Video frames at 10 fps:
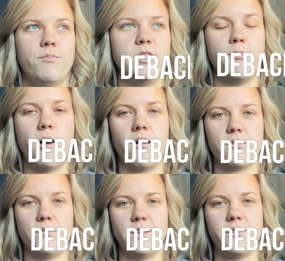
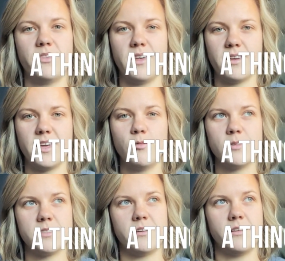debacle, a thing. It
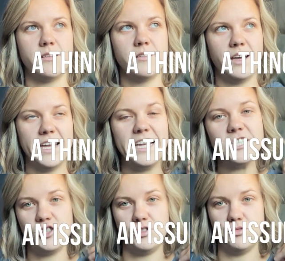was an
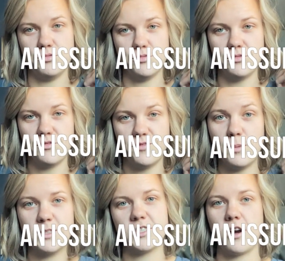issue
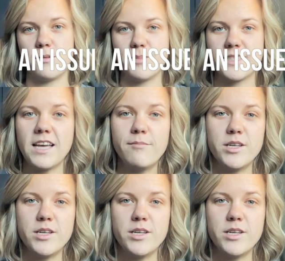from the start because I've